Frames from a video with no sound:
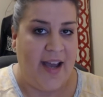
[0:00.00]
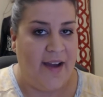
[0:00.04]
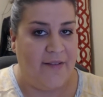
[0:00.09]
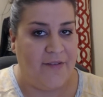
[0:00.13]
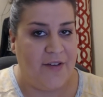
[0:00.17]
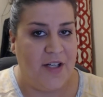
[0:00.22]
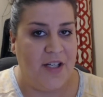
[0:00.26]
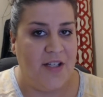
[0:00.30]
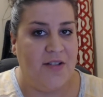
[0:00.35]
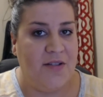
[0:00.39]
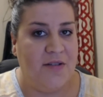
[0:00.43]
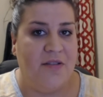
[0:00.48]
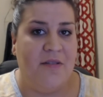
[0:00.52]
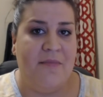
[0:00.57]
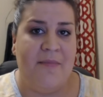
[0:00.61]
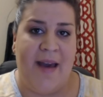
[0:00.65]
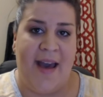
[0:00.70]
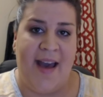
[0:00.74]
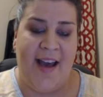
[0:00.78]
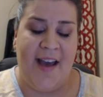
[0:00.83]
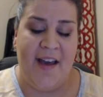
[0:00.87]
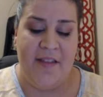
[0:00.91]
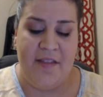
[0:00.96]
After you do the
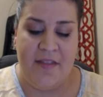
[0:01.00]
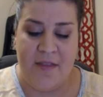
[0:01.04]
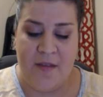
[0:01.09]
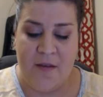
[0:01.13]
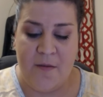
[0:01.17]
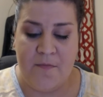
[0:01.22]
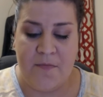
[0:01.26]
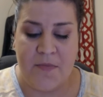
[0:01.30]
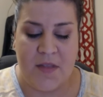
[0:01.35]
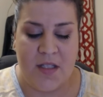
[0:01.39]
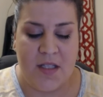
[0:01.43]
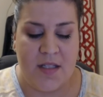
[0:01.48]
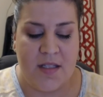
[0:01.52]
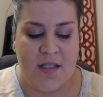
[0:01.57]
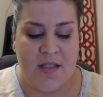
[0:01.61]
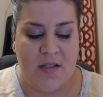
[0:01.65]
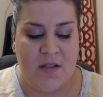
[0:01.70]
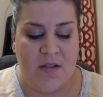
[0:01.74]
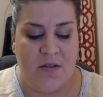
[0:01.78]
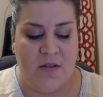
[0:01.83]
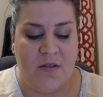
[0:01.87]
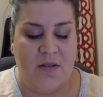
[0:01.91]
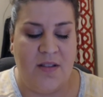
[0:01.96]
math,
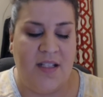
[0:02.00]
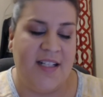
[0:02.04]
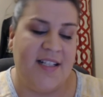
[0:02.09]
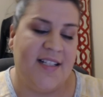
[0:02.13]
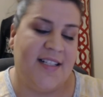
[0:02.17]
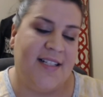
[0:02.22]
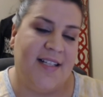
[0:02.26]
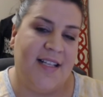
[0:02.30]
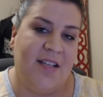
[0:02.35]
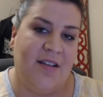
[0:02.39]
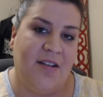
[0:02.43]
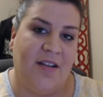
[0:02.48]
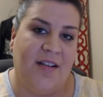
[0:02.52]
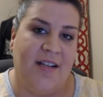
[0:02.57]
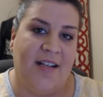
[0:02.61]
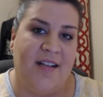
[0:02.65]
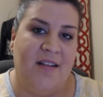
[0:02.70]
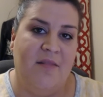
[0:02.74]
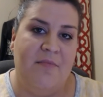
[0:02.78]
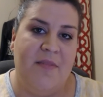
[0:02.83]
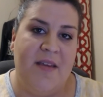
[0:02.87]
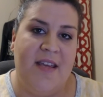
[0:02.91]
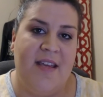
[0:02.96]
so let's say you're
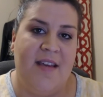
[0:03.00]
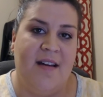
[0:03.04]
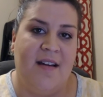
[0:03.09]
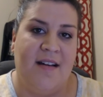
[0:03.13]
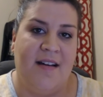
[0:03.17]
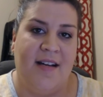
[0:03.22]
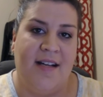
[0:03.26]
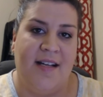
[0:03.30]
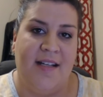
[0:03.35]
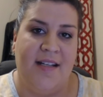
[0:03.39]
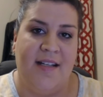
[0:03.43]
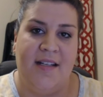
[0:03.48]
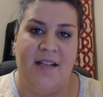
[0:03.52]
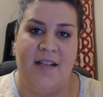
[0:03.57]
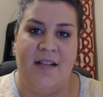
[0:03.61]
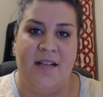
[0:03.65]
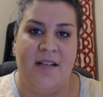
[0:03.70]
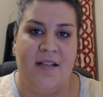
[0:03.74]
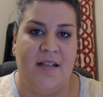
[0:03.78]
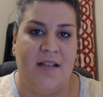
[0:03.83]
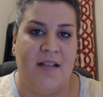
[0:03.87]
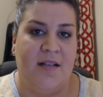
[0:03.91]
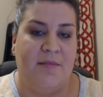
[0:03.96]
going to be on
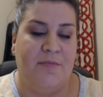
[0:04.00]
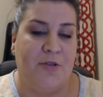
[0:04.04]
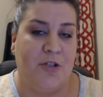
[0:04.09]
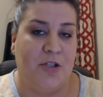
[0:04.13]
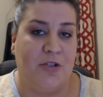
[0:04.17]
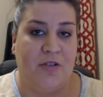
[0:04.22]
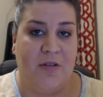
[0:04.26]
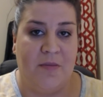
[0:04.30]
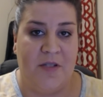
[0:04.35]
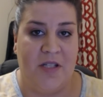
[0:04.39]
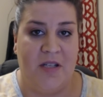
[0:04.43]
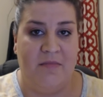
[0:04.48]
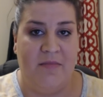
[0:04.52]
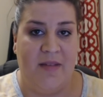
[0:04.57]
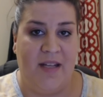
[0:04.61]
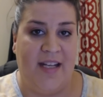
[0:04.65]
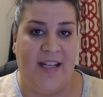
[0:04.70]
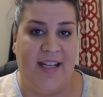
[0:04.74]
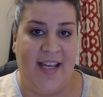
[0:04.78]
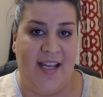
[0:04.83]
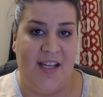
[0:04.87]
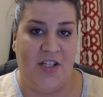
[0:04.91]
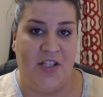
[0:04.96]
a prescription
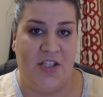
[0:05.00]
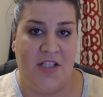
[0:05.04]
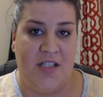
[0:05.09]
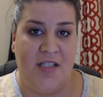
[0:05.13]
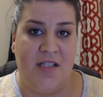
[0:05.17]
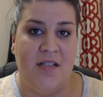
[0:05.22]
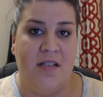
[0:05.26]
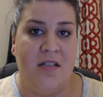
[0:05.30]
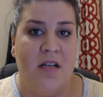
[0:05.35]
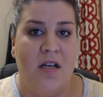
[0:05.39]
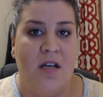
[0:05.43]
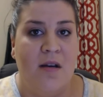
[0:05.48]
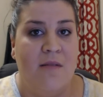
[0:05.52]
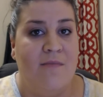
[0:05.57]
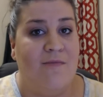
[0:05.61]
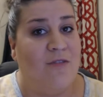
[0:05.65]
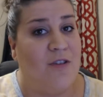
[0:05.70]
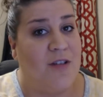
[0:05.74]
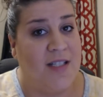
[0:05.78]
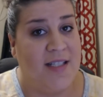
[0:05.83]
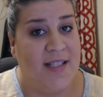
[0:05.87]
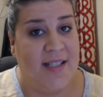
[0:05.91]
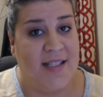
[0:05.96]
medication
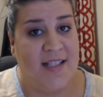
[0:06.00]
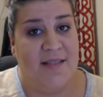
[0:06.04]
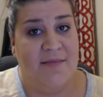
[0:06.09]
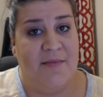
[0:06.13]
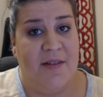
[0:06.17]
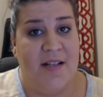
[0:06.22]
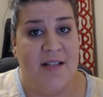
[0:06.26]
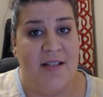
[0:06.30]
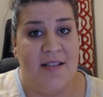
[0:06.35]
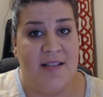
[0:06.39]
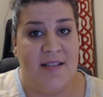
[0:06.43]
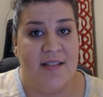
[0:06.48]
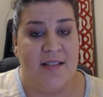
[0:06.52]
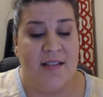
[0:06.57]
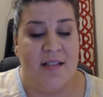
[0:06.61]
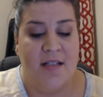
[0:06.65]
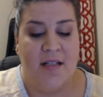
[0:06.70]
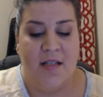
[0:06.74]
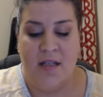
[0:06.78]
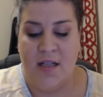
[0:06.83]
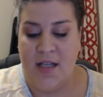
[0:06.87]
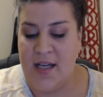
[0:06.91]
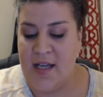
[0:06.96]
for 6 months.
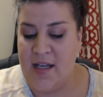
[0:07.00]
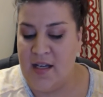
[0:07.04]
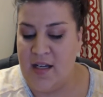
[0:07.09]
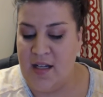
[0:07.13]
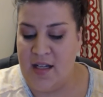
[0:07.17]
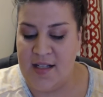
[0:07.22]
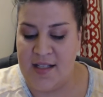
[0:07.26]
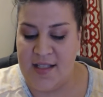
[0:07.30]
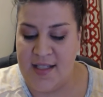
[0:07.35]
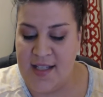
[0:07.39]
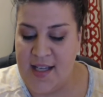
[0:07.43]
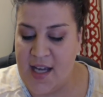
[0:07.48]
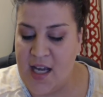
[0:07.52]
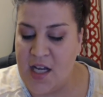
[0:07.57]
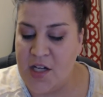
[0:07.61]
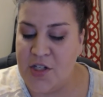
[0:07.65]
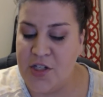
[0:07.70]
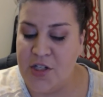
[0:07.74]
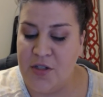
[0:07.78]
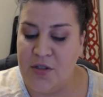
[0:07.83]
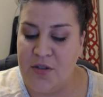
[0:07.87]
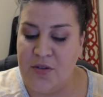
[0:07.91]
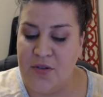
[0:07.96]
And let's say I
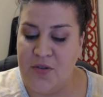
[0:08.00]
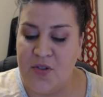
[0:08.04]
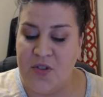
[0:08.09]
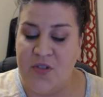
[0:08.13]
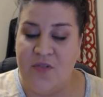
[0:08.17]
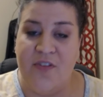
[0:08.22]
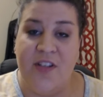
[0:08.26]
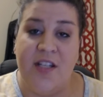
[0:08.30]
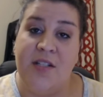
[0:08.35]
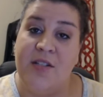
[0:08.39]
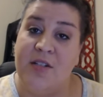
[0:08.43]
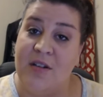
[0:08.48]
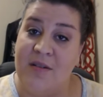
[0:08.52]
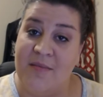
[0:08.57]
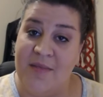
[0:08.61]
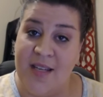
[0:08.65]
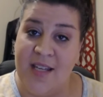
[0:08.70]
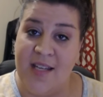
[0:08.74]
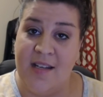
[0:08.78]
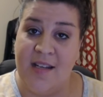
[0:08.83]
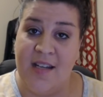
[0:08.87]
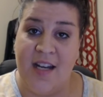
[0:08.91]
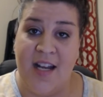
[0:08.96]
chose
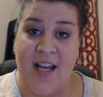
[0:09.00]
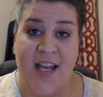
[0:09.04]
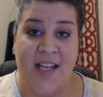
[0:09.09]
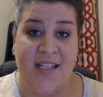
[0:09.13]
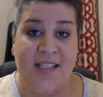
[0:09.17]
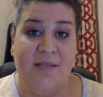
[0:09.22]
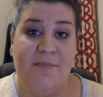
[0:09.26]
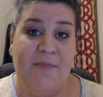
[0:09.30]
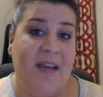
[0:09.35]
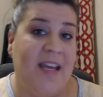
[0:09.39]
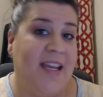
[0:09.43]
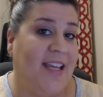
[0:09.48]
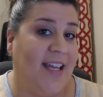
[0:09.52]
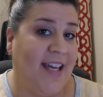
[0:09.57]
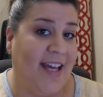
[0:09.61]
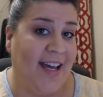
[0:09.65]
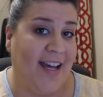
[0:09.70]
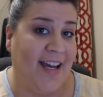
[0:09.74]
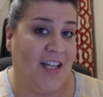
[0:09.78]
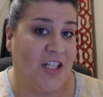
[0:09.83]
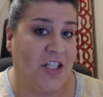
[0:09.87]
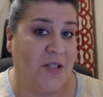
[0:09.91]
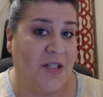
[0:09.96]
phentermine and I had to pay
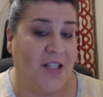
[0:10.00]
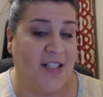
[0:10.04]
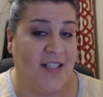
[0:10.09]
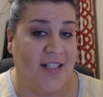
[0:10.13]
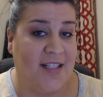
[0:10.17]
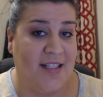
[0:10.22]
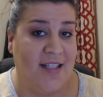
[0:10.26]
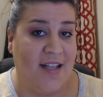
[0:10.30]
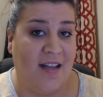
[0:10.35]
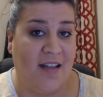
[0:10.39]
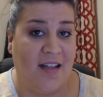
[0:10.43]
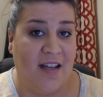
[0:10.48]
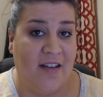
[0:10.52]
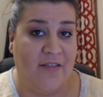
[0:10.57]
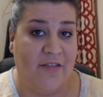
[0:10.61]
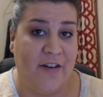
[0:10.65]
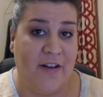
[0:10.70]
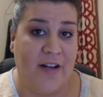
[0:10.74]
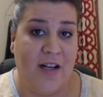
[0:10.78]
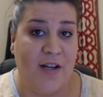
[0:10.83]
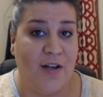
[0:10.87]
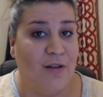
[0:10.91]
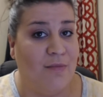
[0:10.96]
cash because it's not
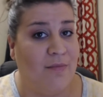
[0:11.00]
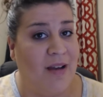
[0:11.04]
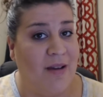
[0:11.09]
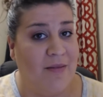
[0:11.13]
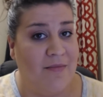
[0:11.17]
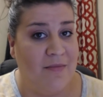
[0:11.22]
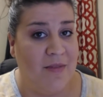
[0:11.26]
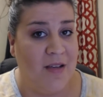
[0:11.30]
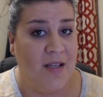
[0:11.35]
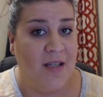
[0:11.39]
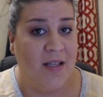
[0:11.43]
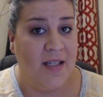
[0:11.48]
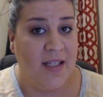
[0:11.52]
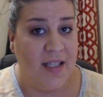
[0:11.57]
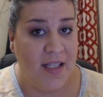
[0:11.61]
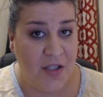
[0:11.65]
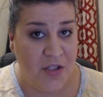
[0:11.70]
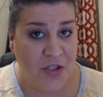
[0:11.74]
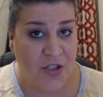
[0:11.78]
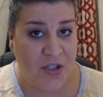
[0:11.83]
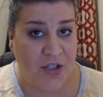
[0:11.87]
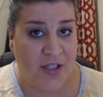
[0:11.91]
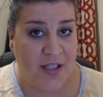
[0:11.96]
covered under my
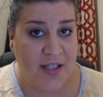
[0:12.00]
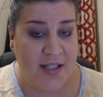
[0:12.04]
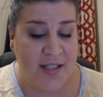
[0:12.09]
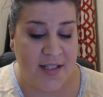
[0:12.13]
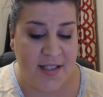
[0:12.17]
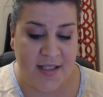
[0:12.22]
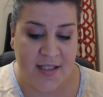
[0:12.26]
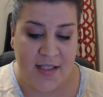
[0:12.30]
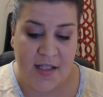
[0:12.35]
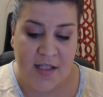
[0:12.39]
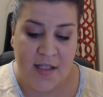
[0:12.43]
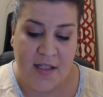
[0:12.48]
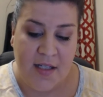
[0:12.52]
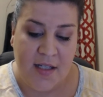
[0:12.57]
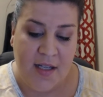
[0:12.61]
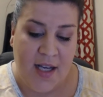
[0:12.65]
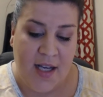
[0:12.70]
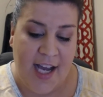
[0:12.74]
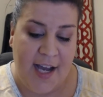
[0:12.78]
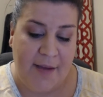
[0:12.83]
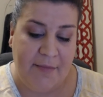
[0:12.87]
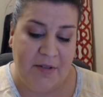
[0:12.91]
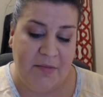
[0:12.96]
insurance.
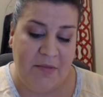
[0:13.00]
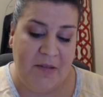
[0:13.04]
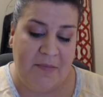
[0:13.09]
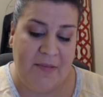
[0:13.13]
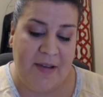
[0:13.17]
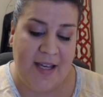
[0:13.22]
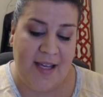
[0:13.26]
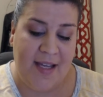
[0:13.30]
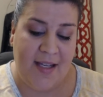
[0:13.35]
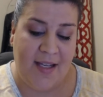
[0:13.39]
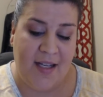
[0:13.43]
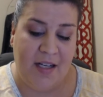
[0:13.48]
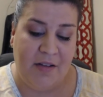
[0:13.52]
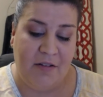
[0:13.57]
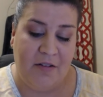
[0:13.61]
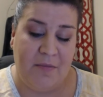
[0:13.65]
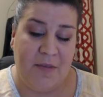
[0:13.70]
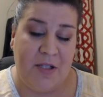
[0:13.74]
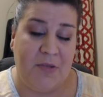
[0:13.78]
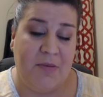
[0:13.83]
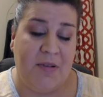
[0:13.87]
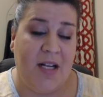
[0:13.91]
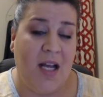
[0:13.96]
I'm going to be paying anywhere
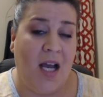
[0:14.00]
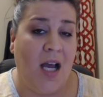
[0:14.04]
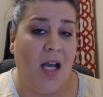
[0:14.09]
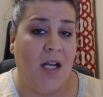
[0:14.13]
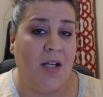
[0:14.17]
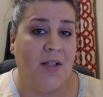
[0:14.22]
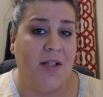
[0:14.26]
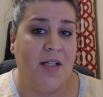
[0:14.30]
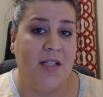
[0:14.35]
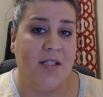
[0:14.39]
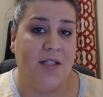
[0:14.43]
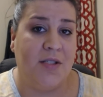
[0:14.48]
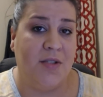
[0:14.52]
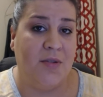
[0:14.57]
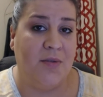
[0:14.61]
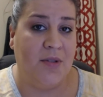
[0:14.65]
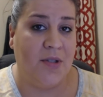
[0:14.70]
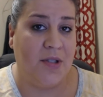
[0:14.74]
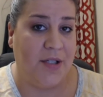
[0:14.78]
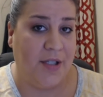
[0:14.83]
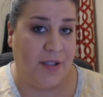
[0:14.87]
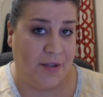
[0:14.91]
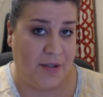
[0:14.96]
between $100 and
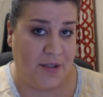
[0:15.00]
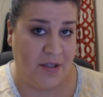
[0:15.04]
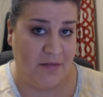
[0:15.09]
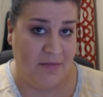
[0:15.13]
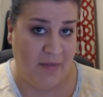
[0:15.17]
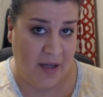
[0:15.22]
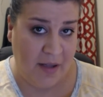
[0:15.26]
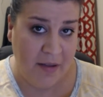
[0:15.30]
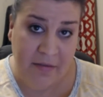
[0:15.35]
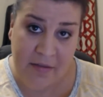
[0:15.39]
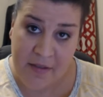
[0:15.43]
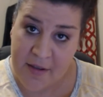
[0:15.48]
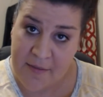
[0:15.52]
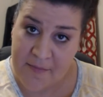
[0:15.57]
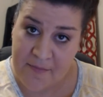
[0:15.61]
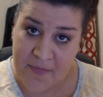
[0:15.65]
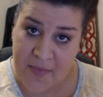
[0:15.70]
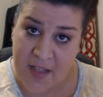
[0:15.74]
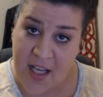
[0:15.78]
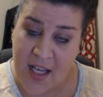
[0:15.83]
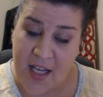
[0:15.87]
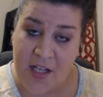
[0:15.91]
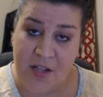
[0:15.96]
$200 a month,
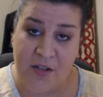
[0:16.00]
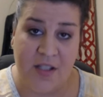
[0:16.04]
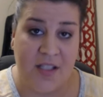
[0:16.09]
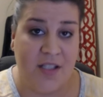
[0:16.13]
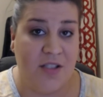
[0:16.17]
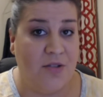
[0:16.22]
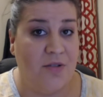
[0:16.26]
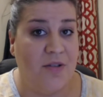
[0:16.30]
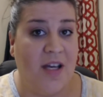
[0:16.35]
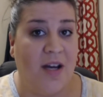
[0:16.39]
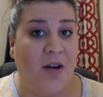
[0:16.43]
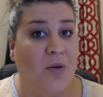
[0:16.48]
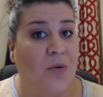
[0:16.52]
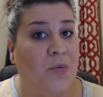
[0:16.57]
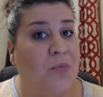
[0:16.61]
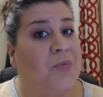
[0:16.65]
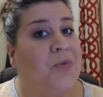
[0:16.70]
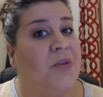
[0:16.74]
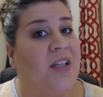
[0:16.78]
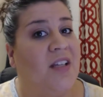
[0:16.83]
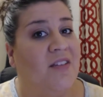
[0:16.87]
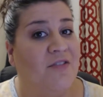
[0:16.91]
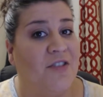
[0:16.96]
and you can do that
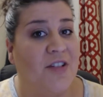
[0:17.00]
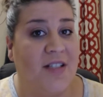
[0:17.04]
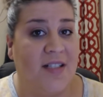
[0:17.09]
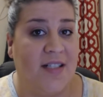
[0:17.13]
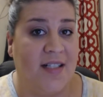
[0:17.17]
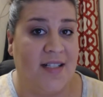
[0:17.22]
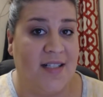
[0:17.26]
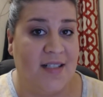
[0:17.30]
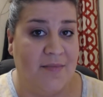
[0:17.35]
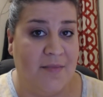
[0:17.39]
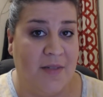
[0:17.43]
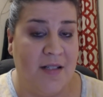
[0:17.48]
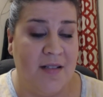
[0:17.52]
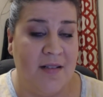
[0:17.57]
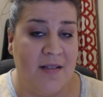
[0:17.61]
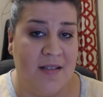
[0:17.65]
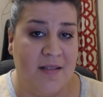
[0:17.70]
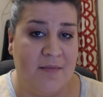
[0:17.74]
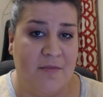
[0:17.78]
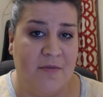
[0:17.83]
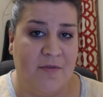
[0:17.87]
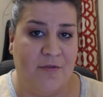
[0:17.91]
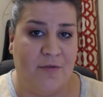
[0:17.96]
only for 6
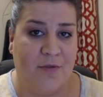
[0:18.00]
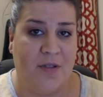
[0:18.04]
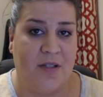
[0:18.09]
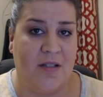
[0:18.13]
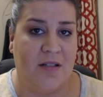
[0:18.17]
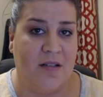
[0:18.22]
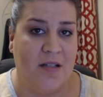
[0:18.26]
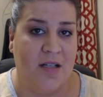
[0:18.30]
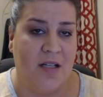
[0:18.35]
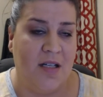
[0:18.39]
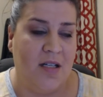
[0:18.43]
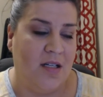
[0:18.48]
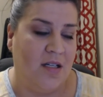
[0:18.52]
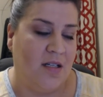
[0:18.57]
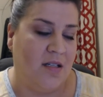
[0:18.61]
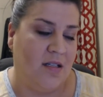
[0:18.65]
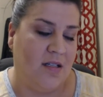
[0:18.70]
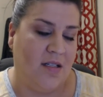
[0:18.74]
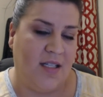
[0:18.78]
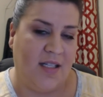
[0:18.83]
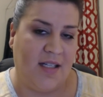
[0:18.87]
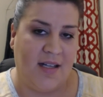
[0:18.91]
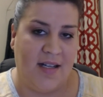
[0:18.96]
months before
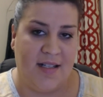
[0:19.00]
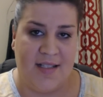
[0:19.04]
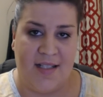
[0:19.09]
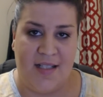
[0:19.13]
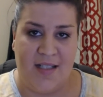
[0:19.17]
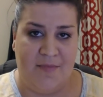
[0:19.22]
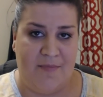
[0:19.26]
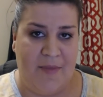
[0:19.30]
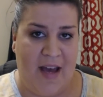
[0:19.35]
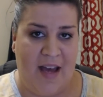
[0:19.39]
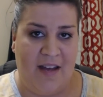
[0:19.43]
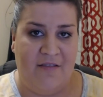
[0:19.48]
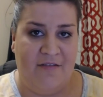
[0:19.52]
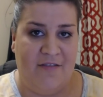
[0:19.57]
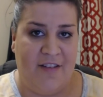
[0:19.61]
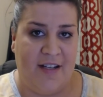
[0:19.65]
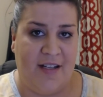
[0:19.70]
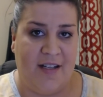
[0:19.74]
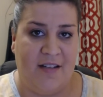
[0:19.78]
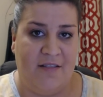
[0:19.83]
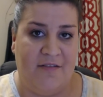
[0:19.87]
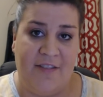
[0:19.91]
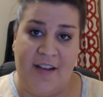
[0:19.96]
it causes bad
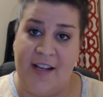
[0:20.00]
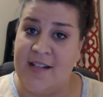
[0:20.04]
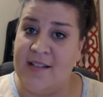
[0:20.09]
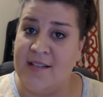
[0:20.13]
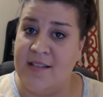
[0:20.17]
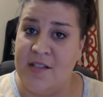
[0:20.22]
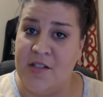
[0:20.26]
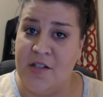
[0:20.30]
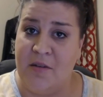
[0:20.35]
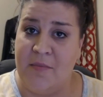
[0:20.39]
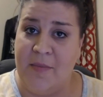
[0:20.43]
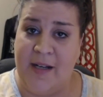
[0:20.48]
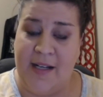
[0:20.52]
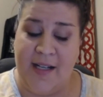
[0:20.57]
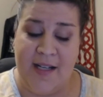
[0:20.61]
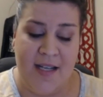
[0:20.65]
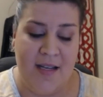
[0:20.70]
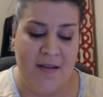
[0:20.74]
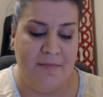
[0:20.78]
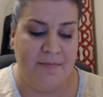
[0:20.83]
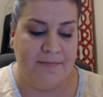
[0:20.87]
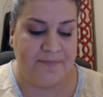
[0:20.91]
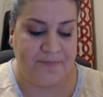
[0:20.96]
effects in your
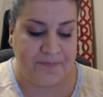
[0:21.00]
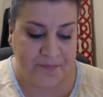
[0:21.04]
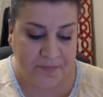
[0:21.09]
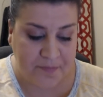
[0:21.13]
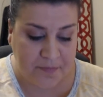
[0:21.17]
body.